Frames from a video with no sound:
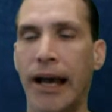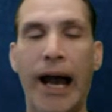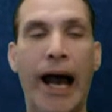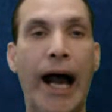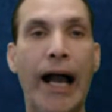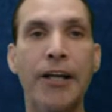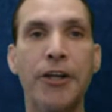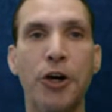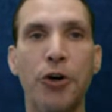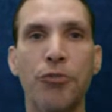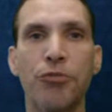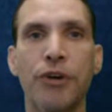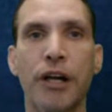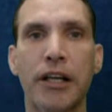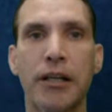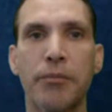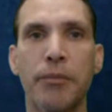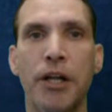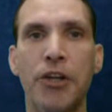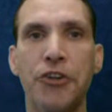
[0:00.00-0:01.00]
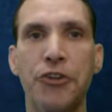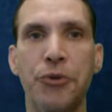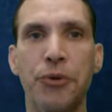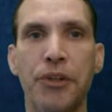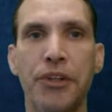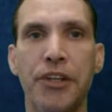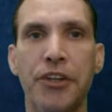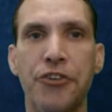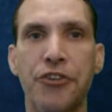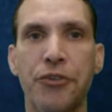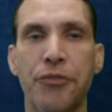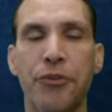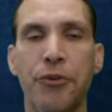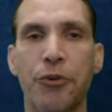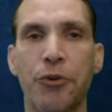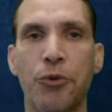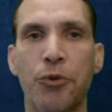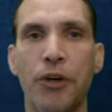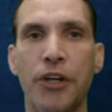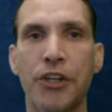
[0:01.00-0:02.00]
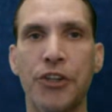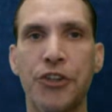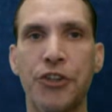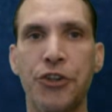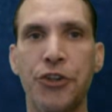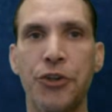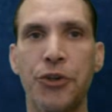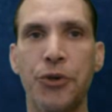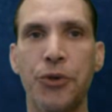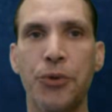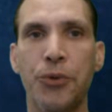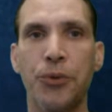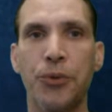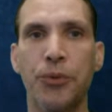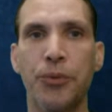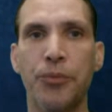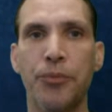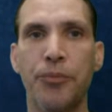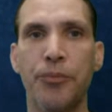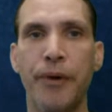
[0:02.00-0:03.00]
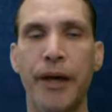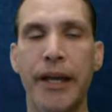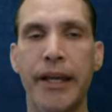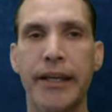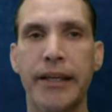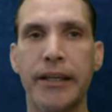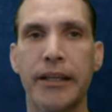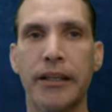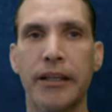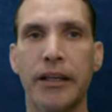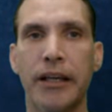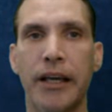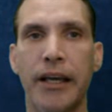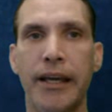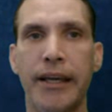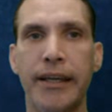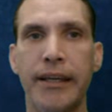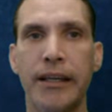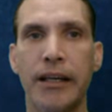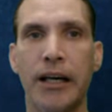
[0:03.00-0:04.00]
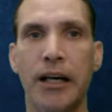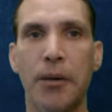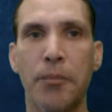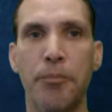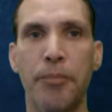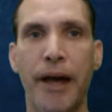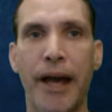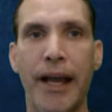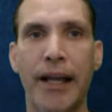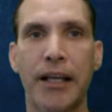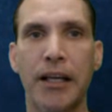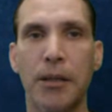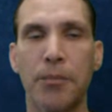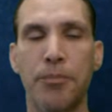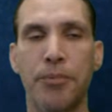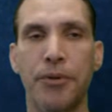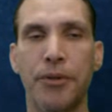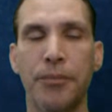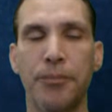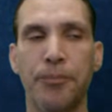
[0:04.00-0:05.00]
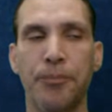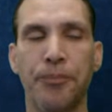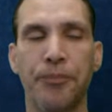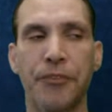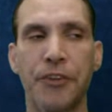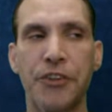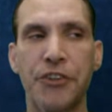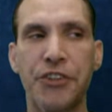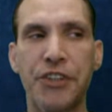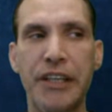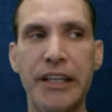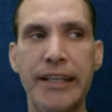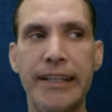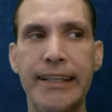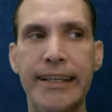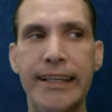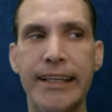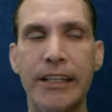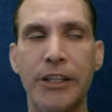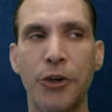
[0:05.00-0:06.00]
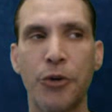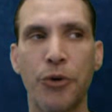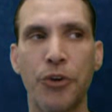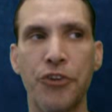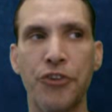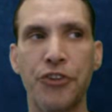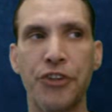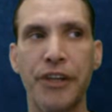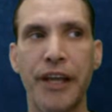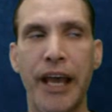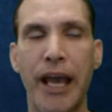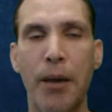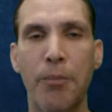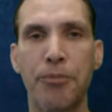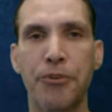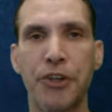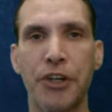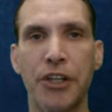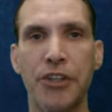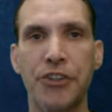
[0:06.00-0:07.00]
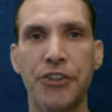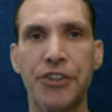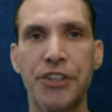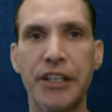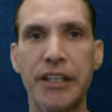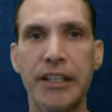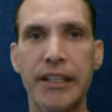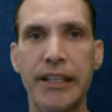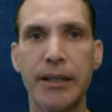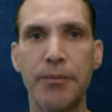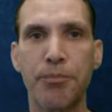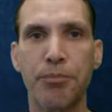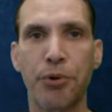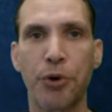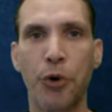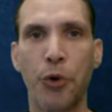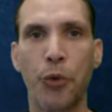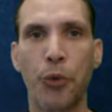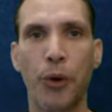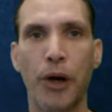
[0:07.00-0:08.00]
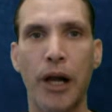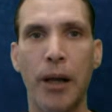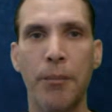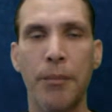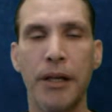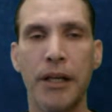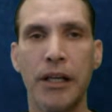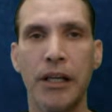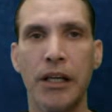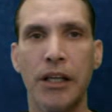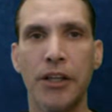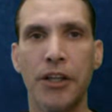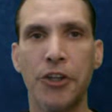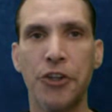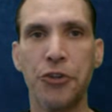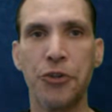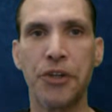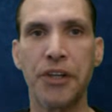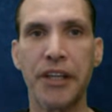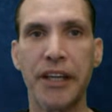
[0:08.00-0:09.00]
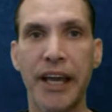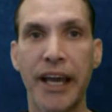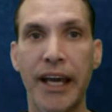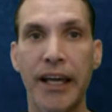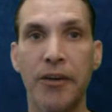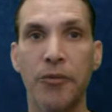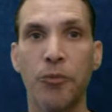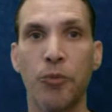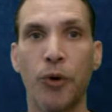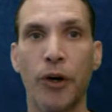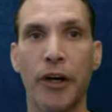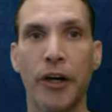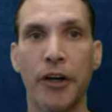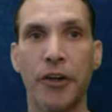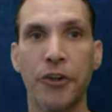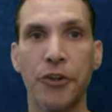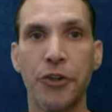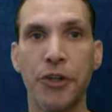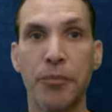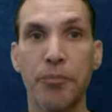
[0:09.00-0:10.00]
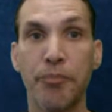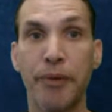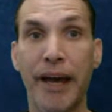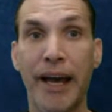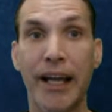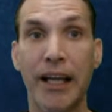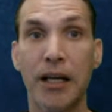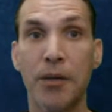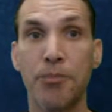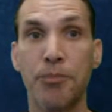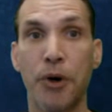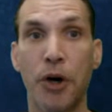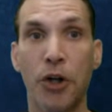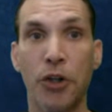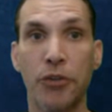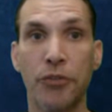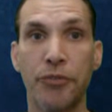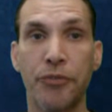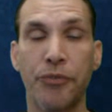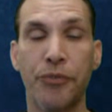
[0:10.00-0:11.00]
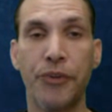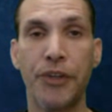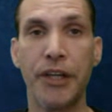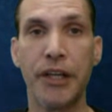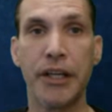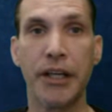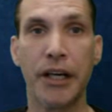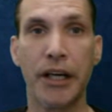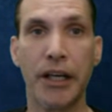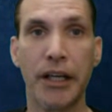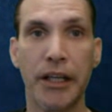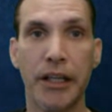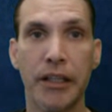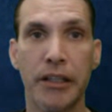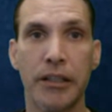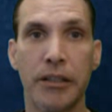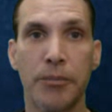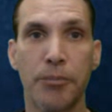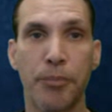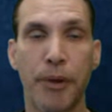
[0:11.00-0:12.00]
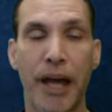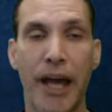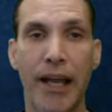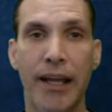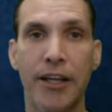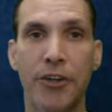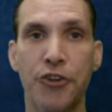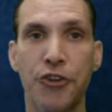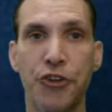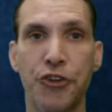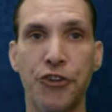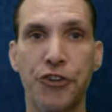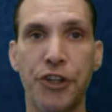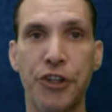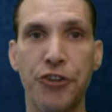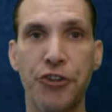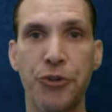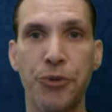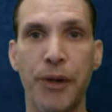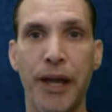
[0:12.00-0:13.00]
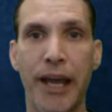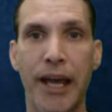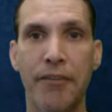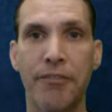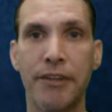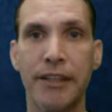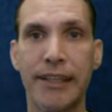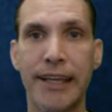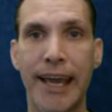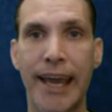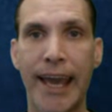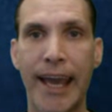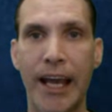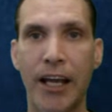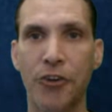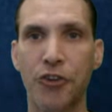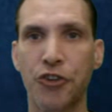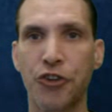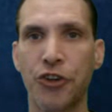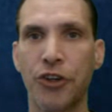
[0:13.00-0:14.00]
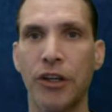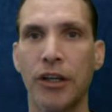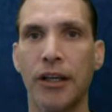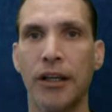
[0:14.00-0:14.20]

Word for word: I don't recommend doing this if you're going to make a uh, backup CD, there is an APTonCD program that you can get where you can back up all the uh, packages that you have in cache